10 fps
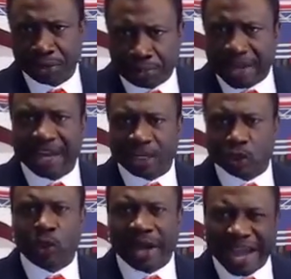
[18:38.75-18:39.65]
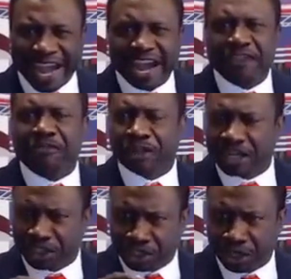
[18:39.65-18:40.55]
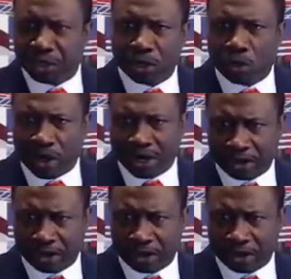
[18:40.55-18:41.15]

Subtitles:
paid to every single one